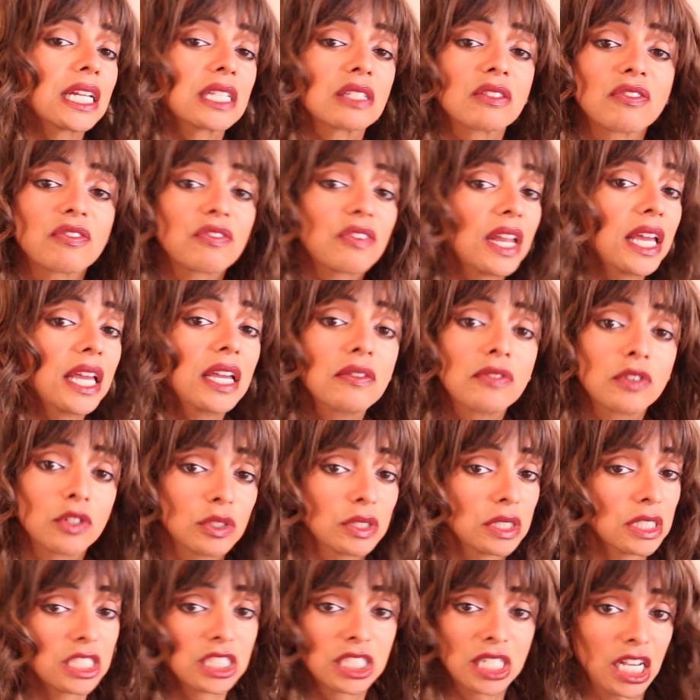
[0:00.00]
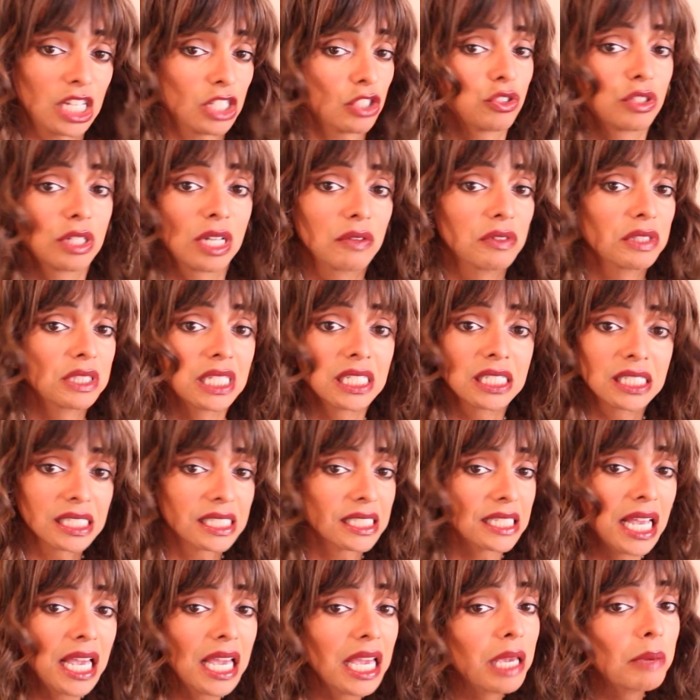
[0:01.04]
to get the flavor and the texture and everything the
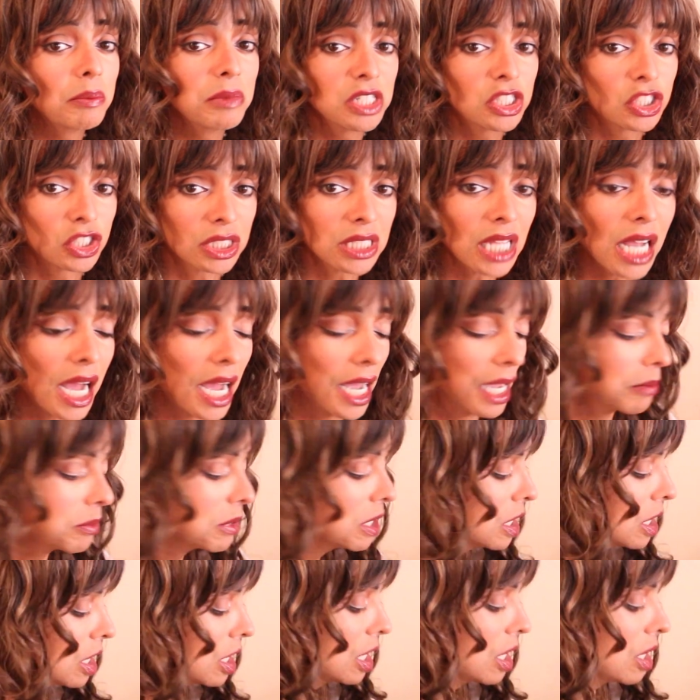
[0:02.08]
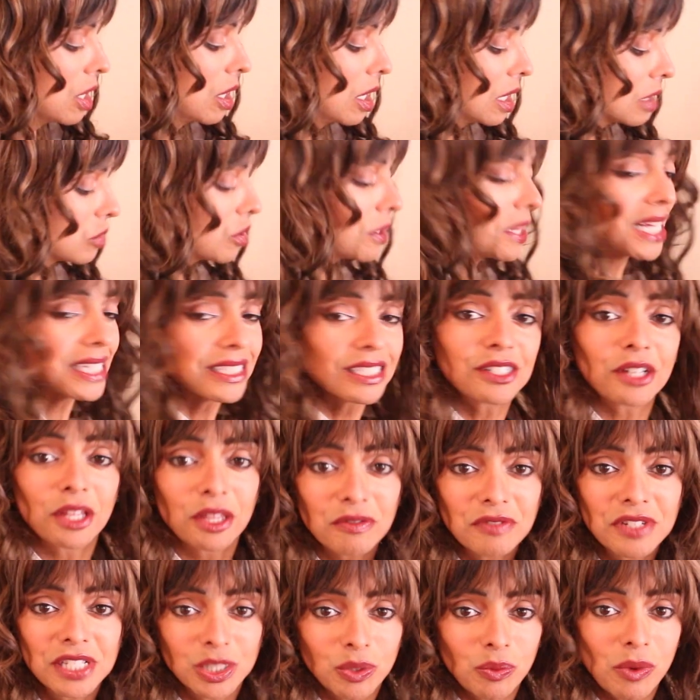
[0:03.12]
same each time. So that's
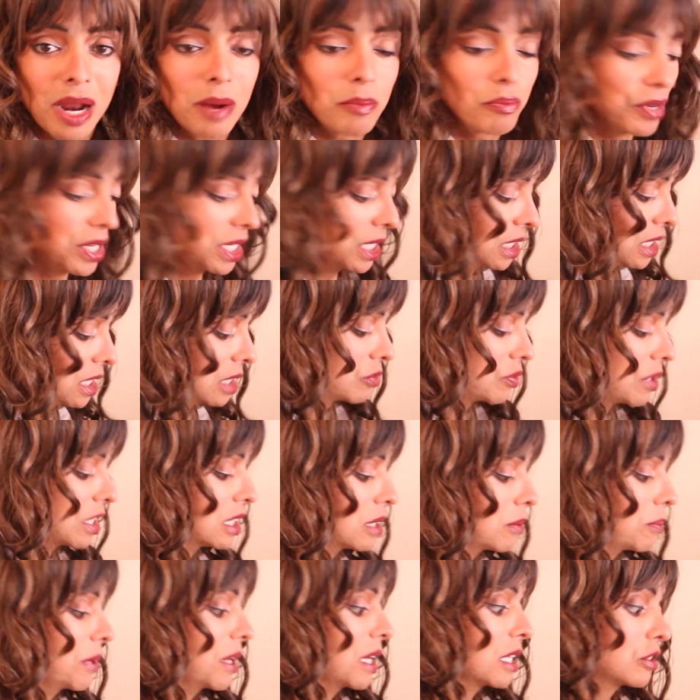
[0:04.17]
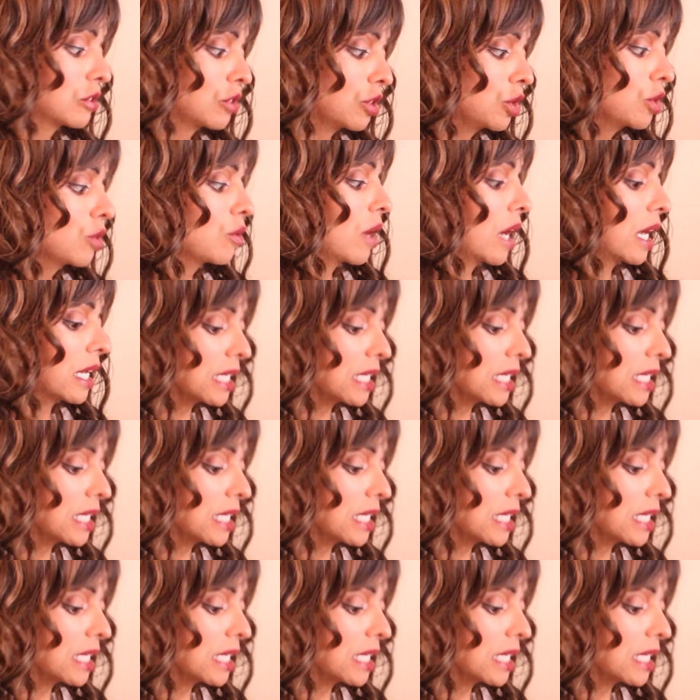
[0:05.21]
another reason why I'm bringing this recipe to you